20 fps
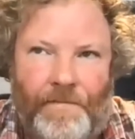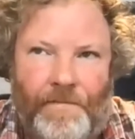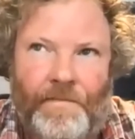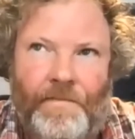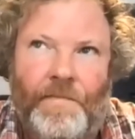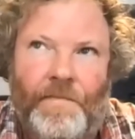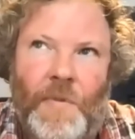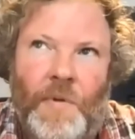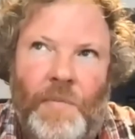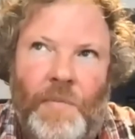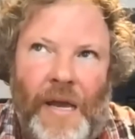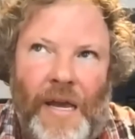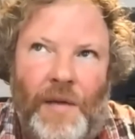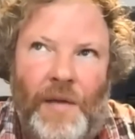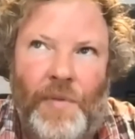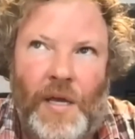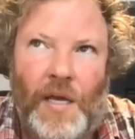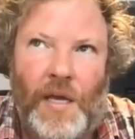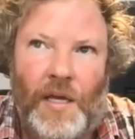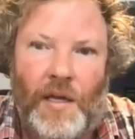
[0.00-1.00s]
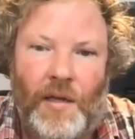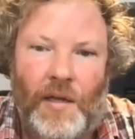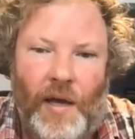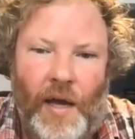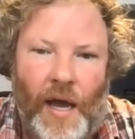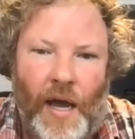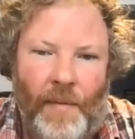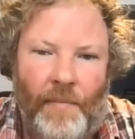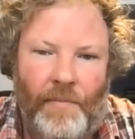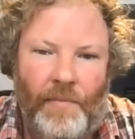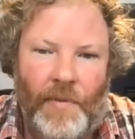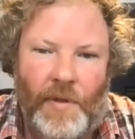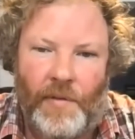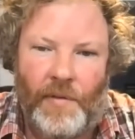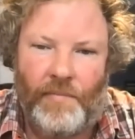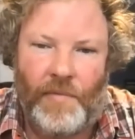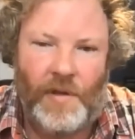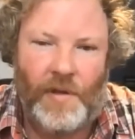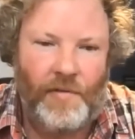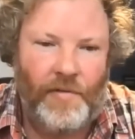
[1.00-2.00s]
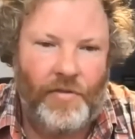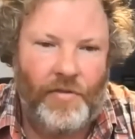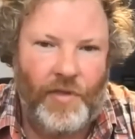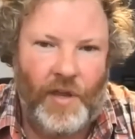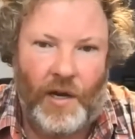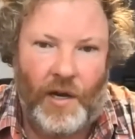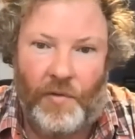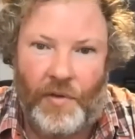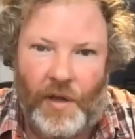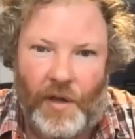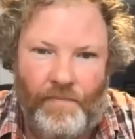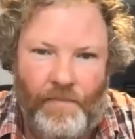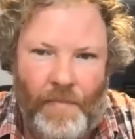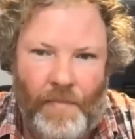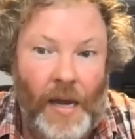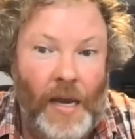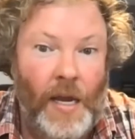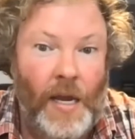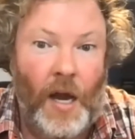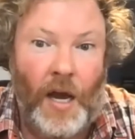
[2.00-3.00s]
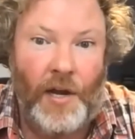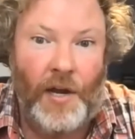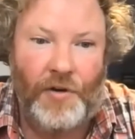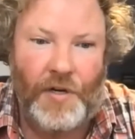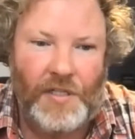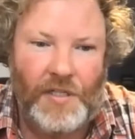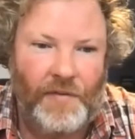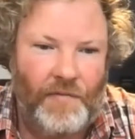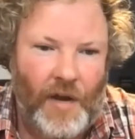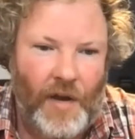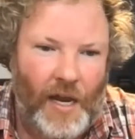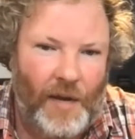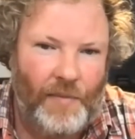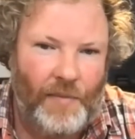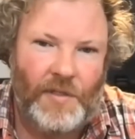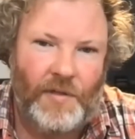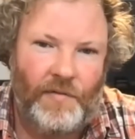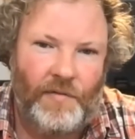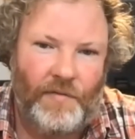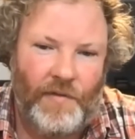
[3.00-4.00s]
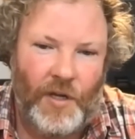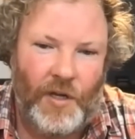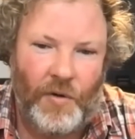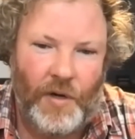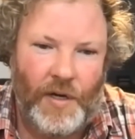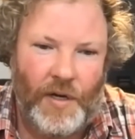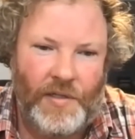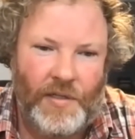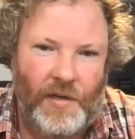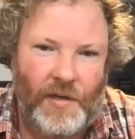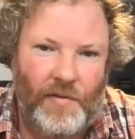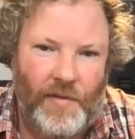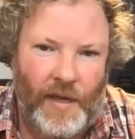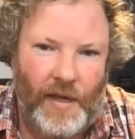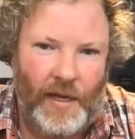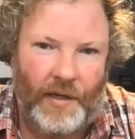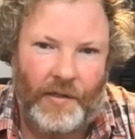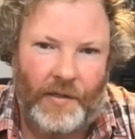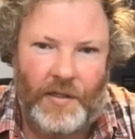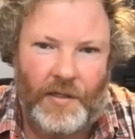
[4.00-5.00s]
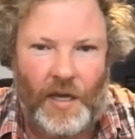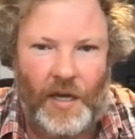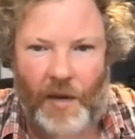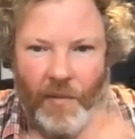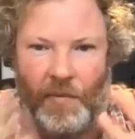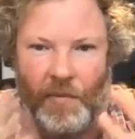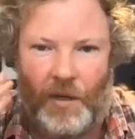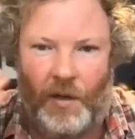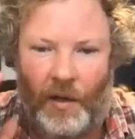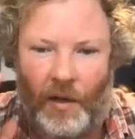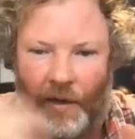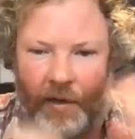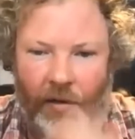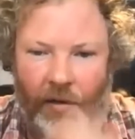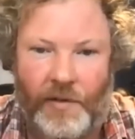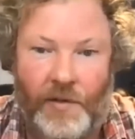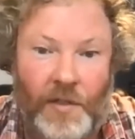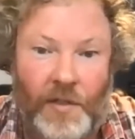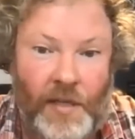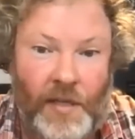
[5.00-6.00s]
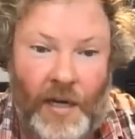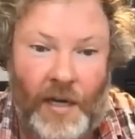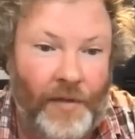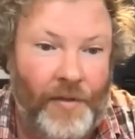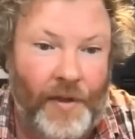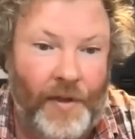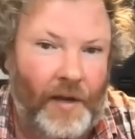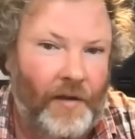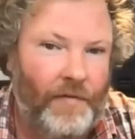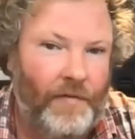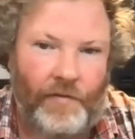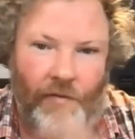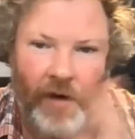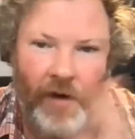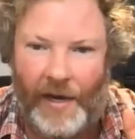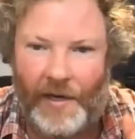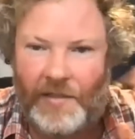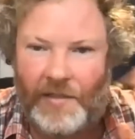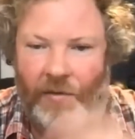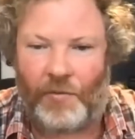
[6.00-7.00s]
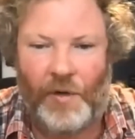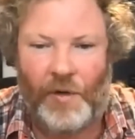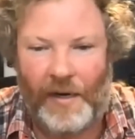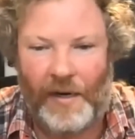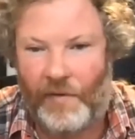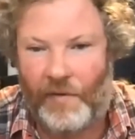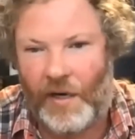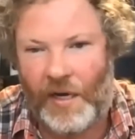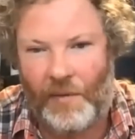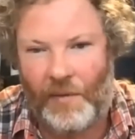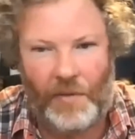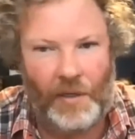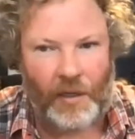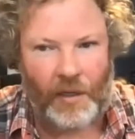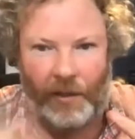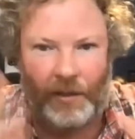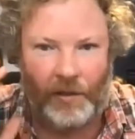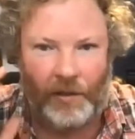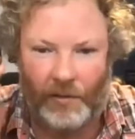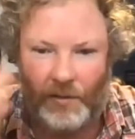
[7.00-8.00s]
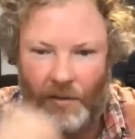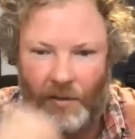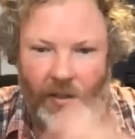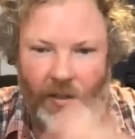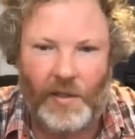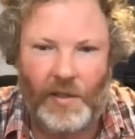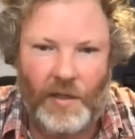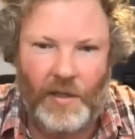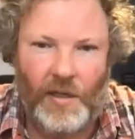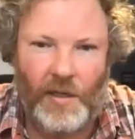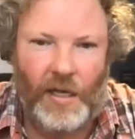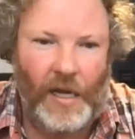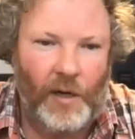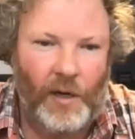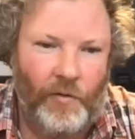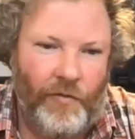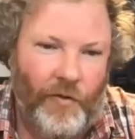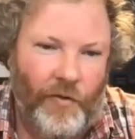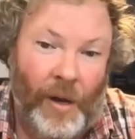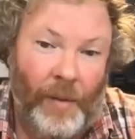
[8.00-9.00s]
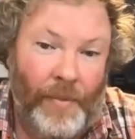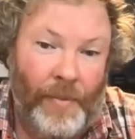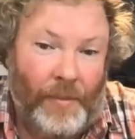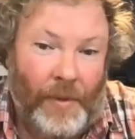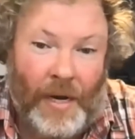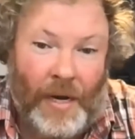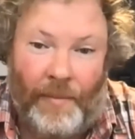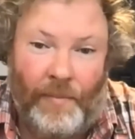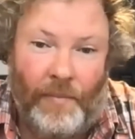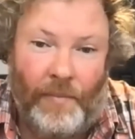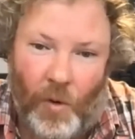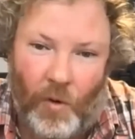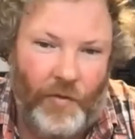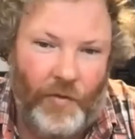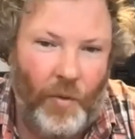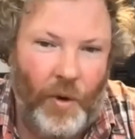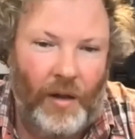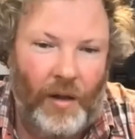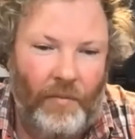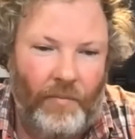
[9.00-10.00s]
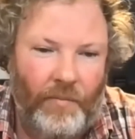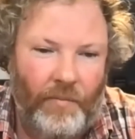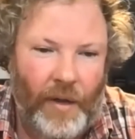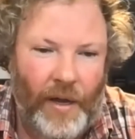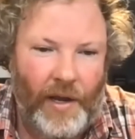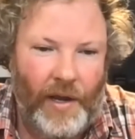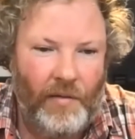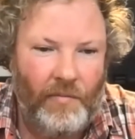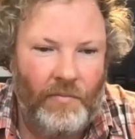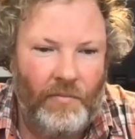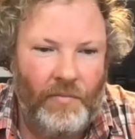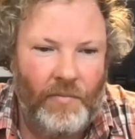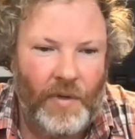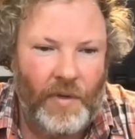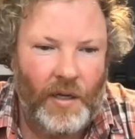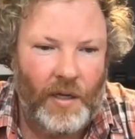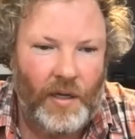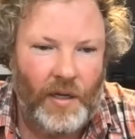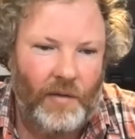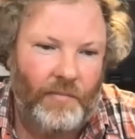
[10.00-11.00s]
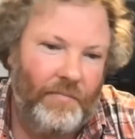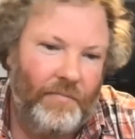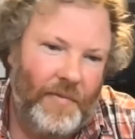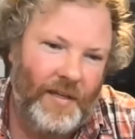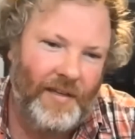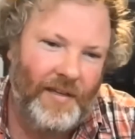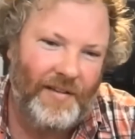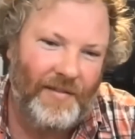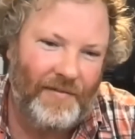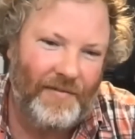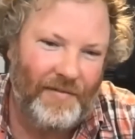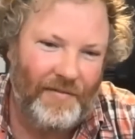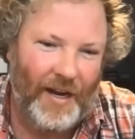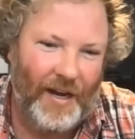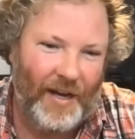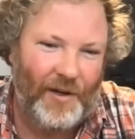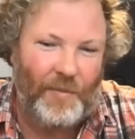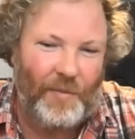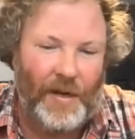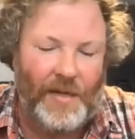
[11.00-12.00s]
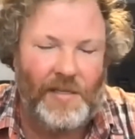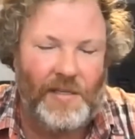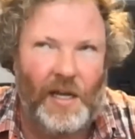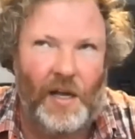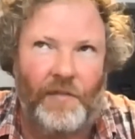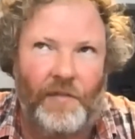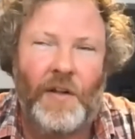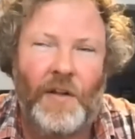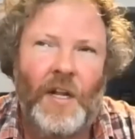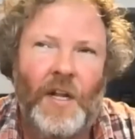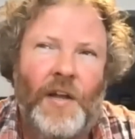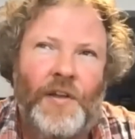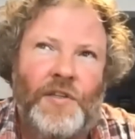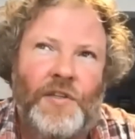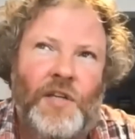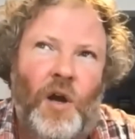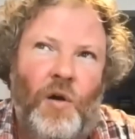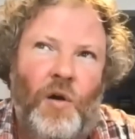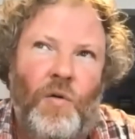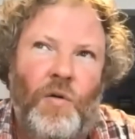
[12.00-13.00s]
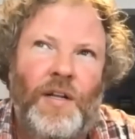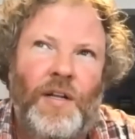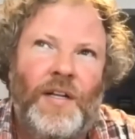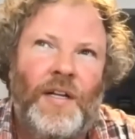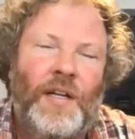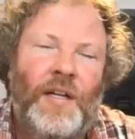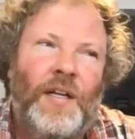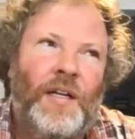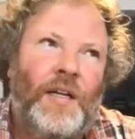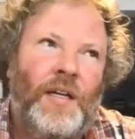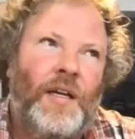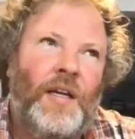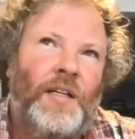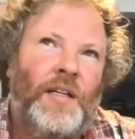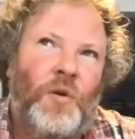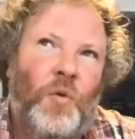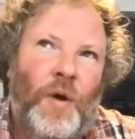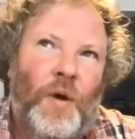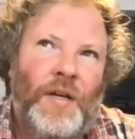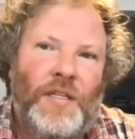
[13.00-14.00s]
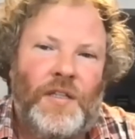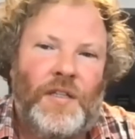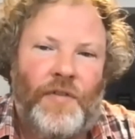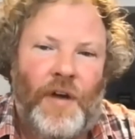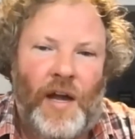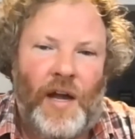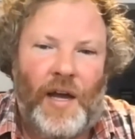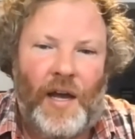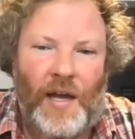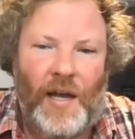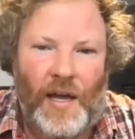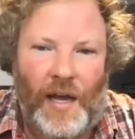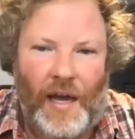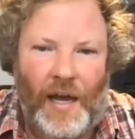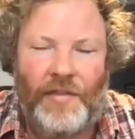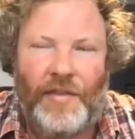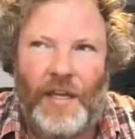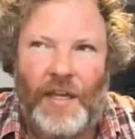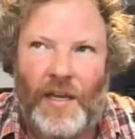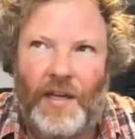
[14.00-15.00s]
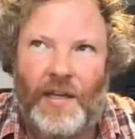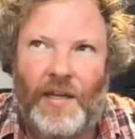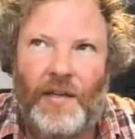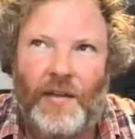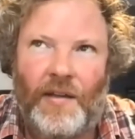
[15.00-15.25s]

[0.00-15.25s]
maybe the many hundreds of names of units and things can be a little, to say nothing of ranks and whatever, can be a little overwhelming. But I'm overwhelmed by them regular myself. So what does I think,